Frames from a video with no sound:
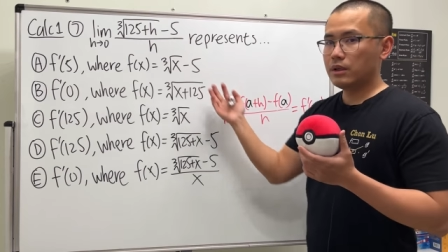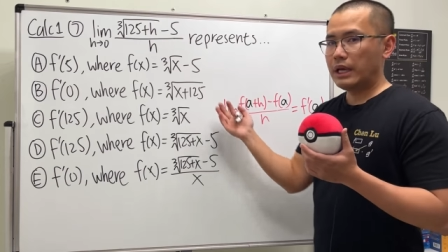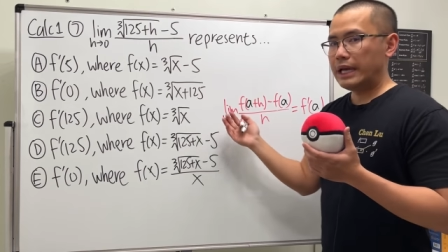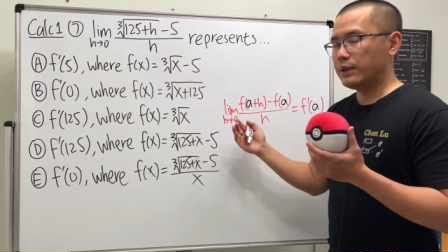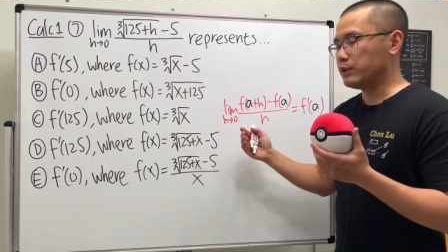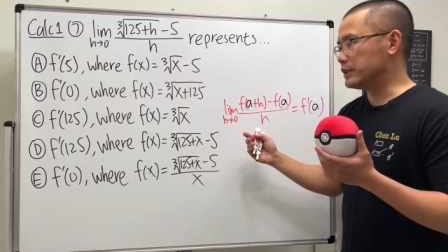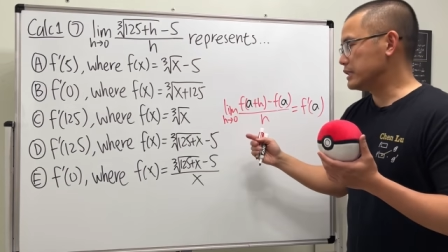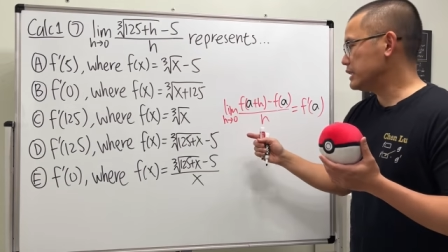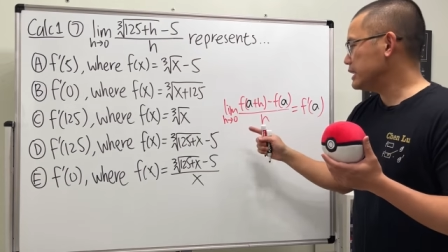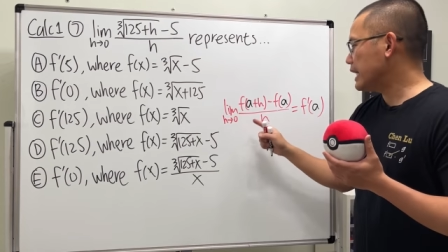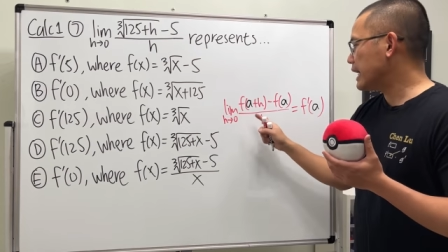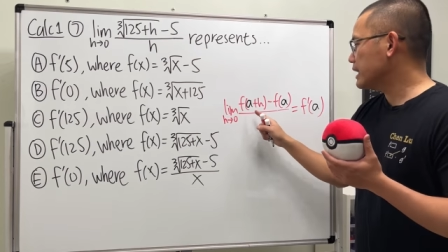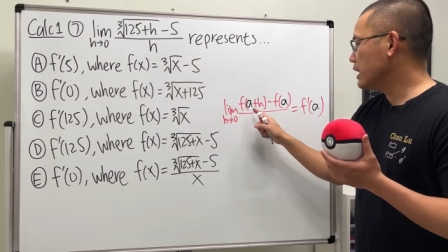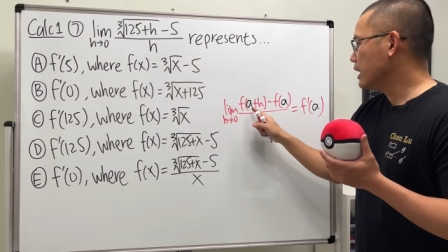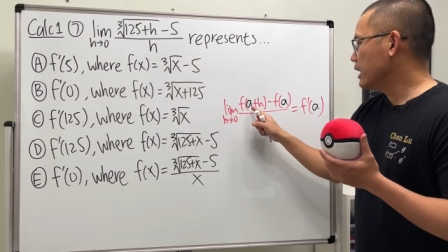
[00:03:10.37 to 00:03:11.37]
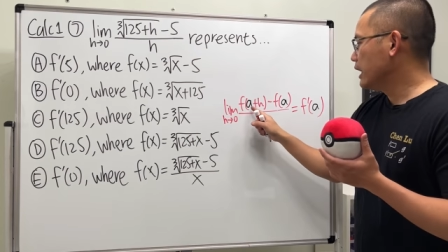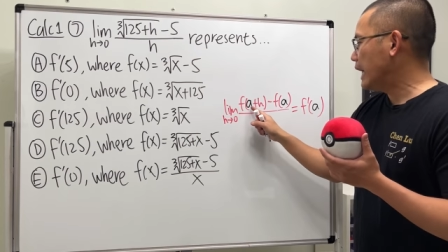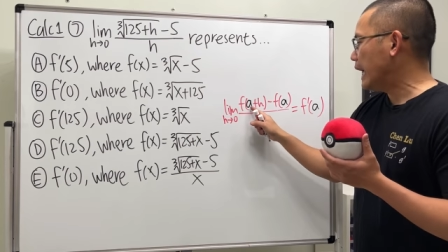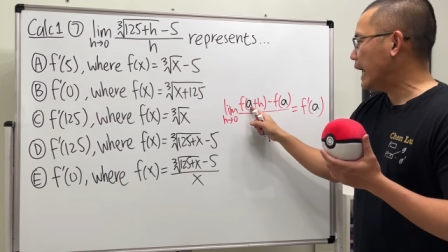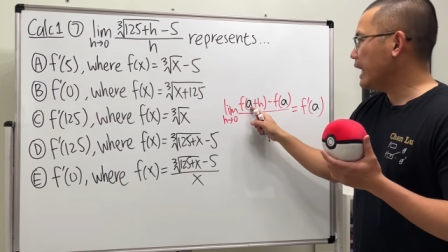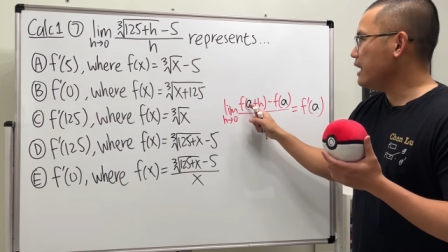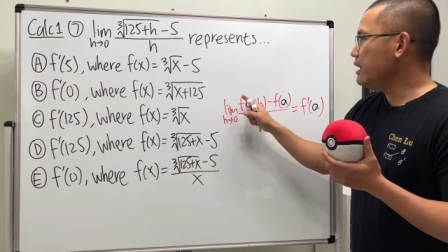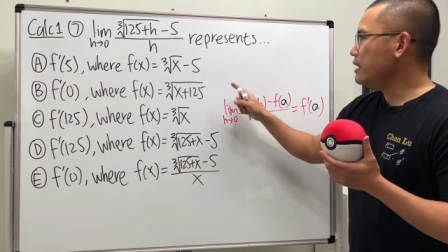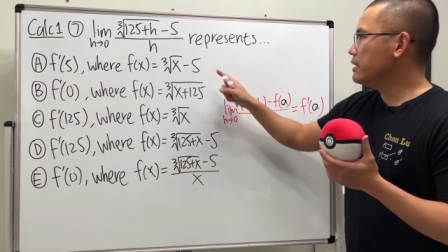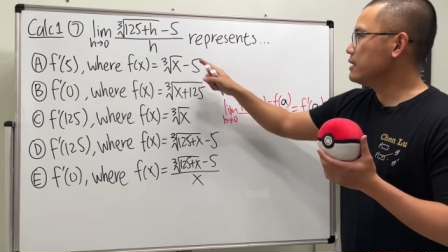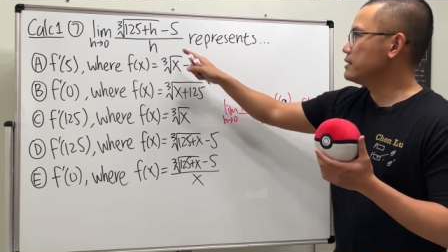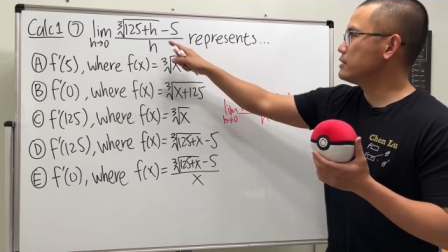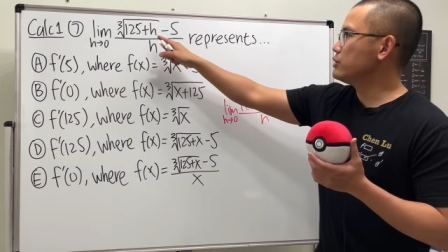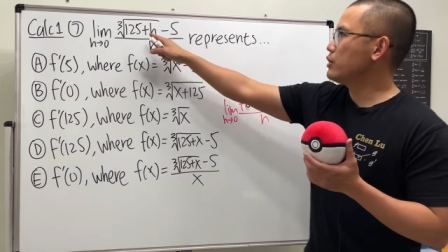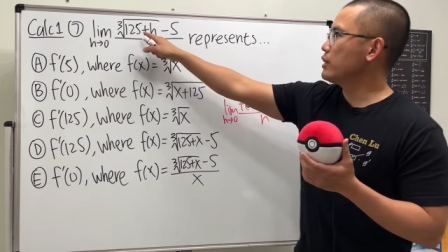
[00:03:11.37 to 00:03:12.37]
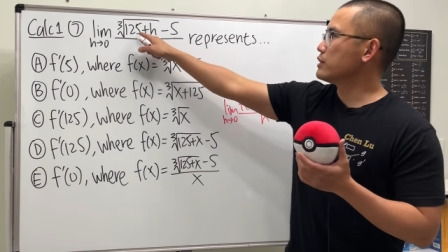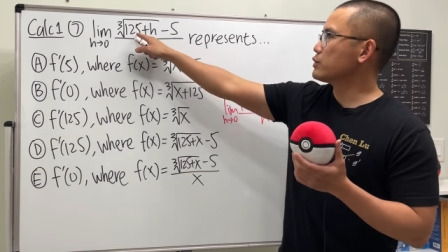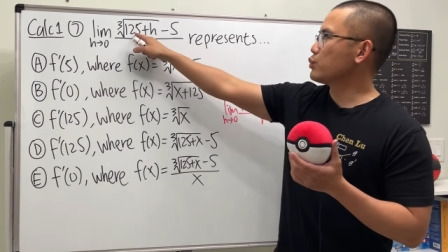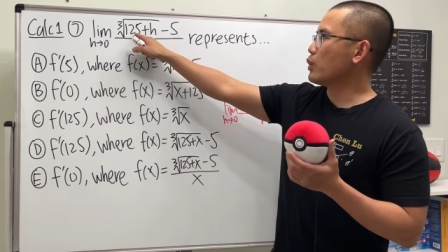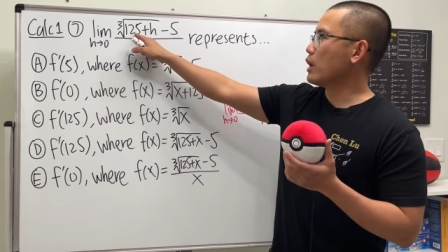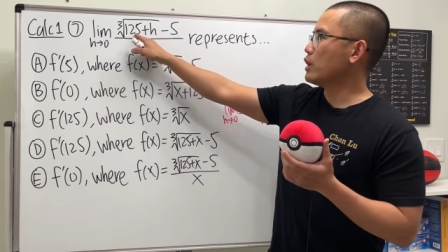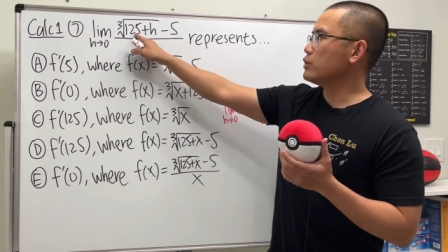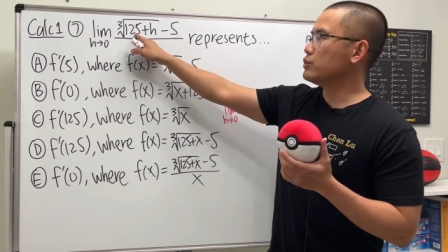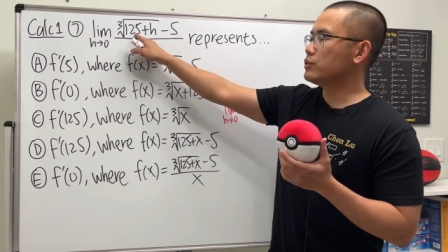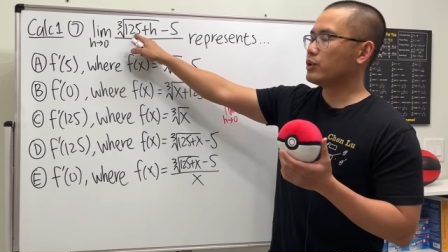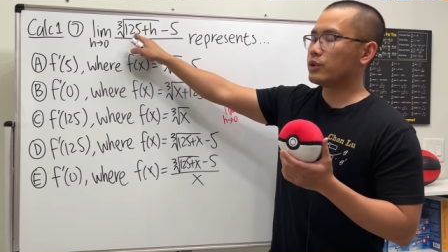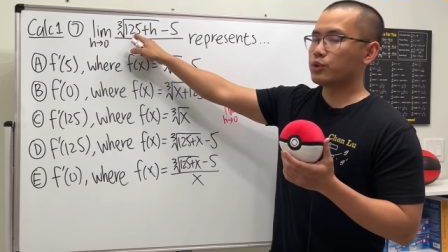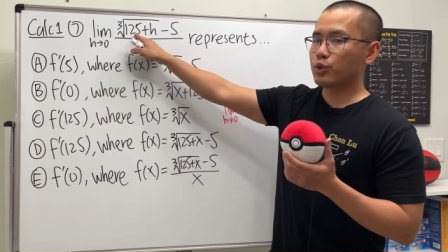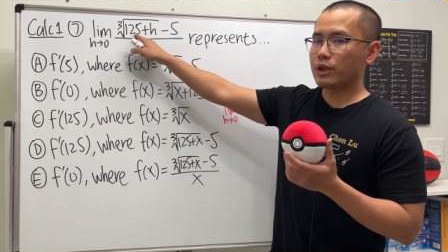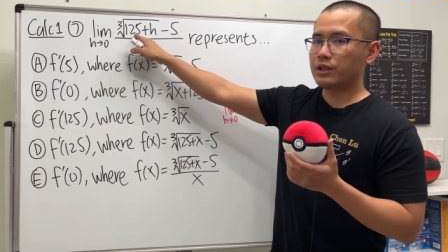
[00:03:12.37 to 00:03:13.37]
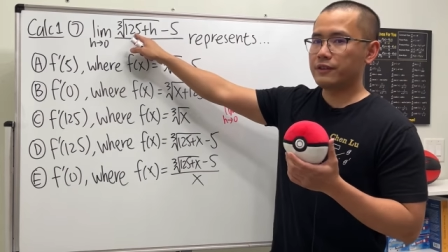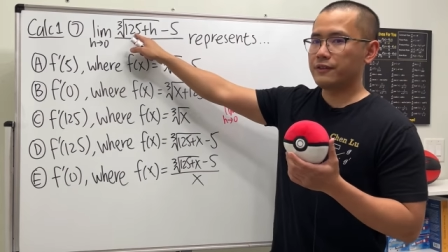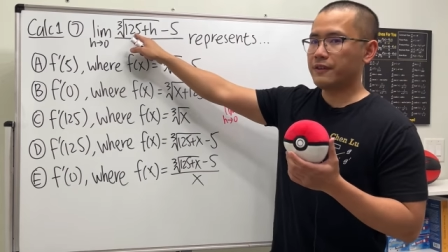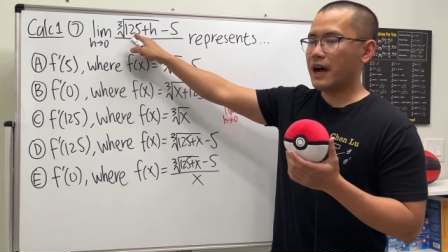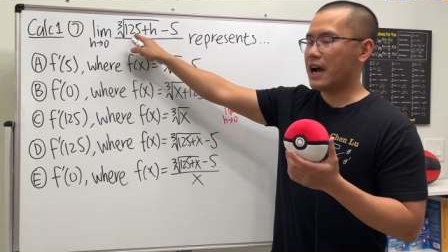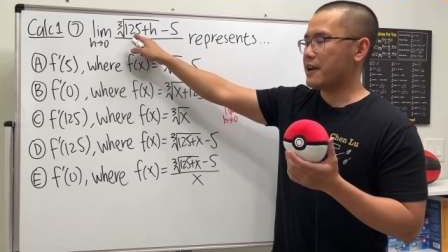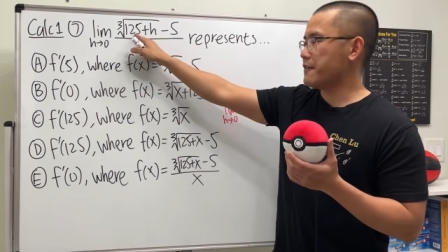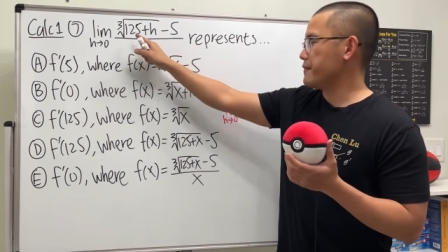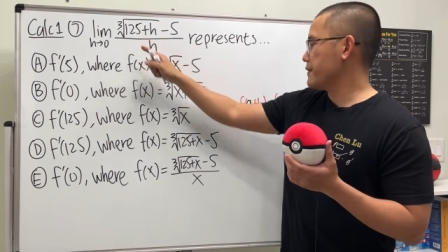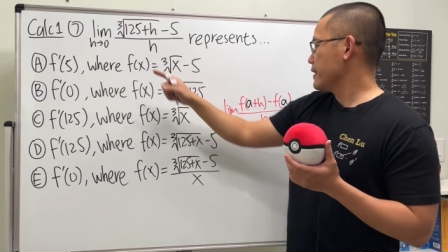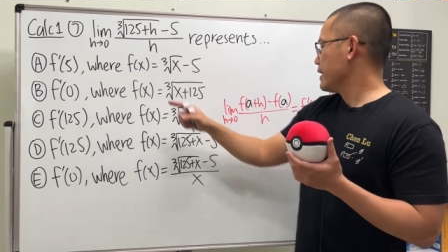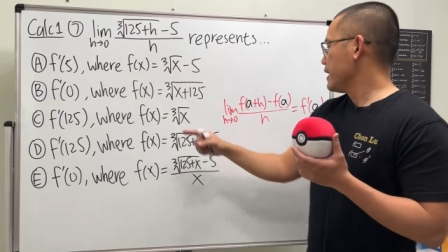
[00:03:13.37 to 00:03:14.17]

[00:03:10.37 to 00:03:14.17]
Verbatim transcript: and we see that a is just 125,